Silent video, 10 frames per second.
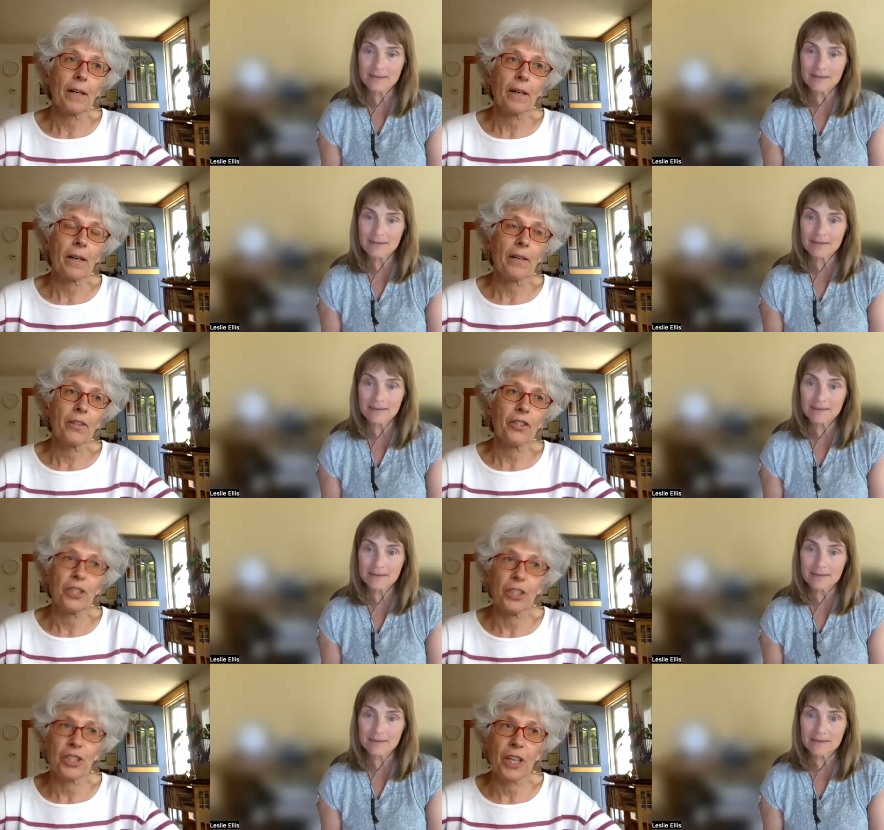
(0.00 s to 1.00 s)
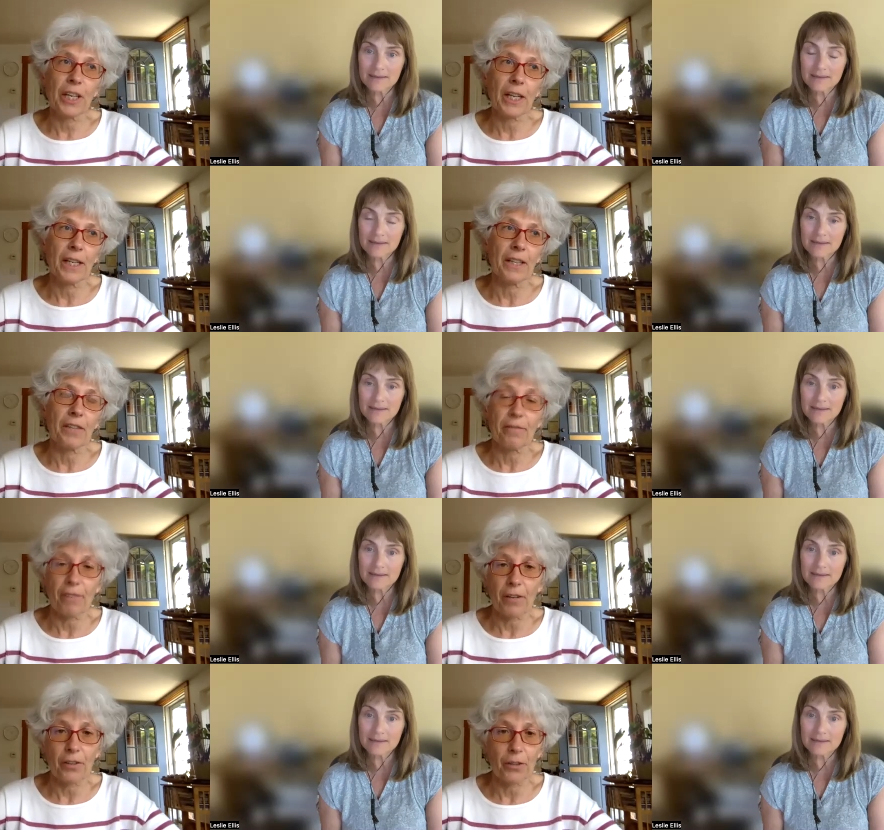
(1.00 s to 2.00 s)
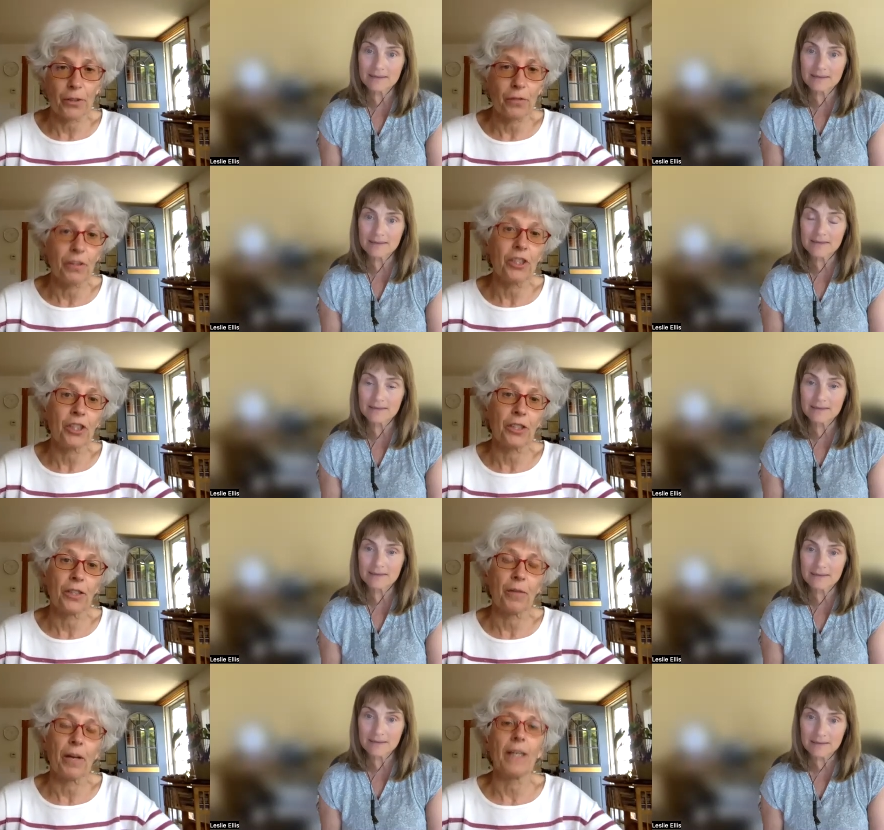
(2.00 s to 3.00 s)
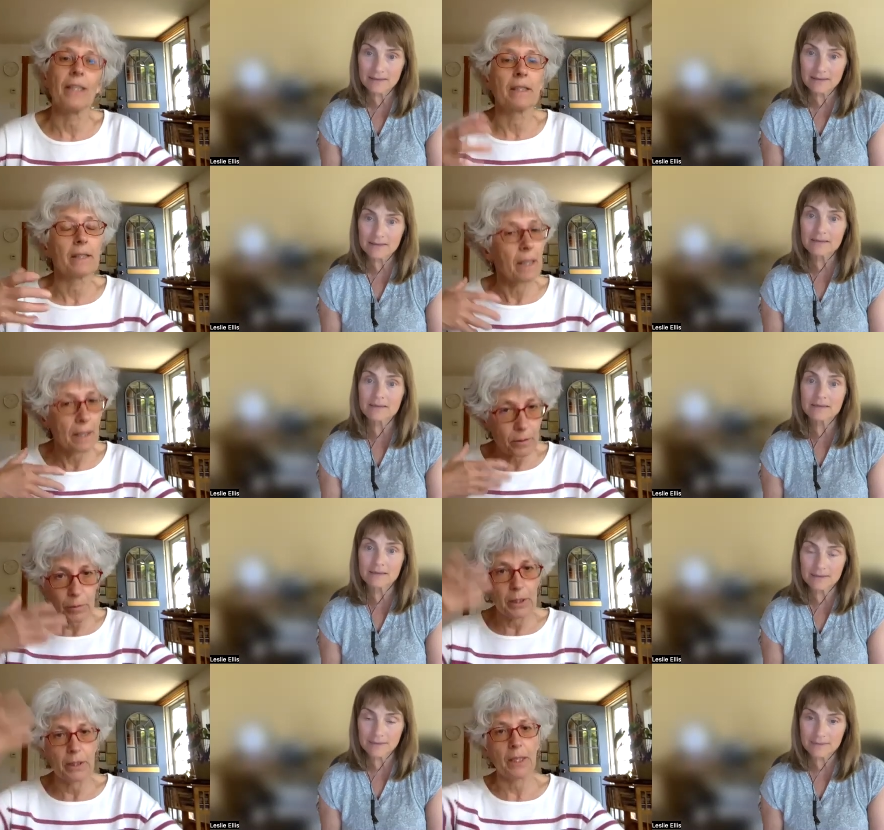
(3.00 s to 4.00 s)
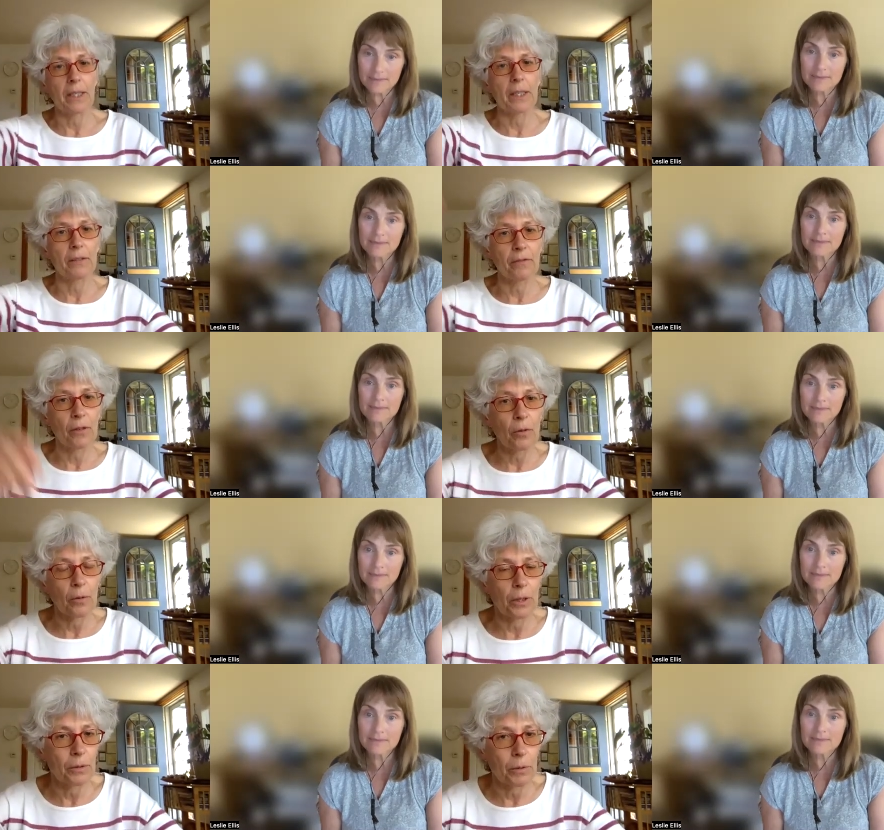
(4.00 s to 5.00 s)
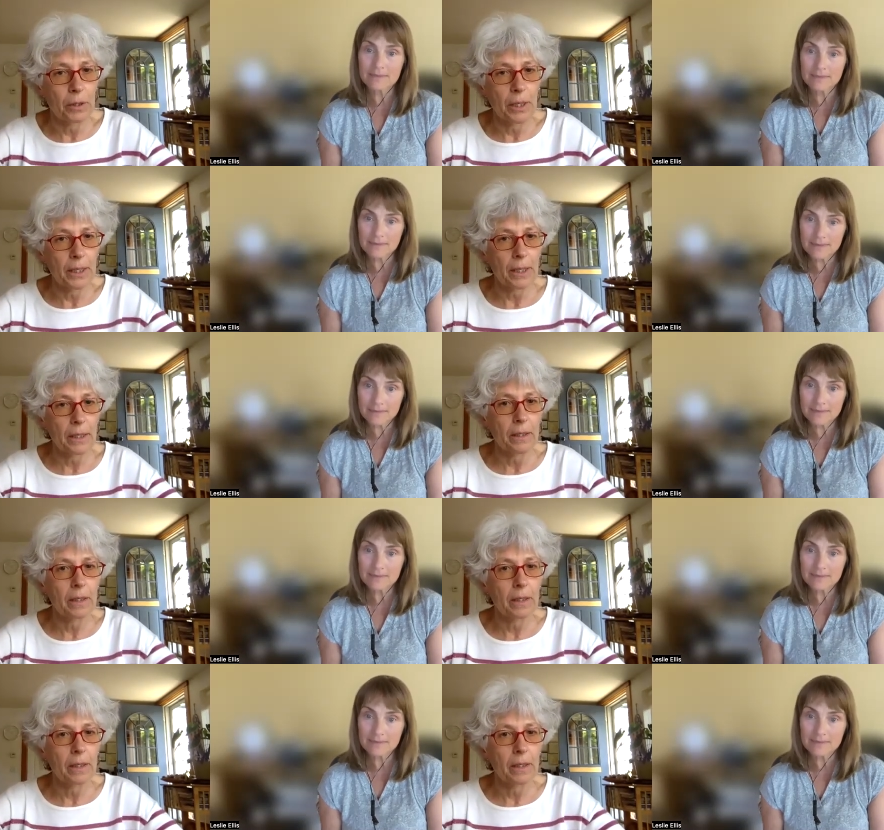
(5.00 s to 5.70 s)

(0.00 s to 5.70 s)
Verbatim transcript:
Speaker 1: uh, Gene Gendlin, the founder's vision, right? That we take it forward, we take it,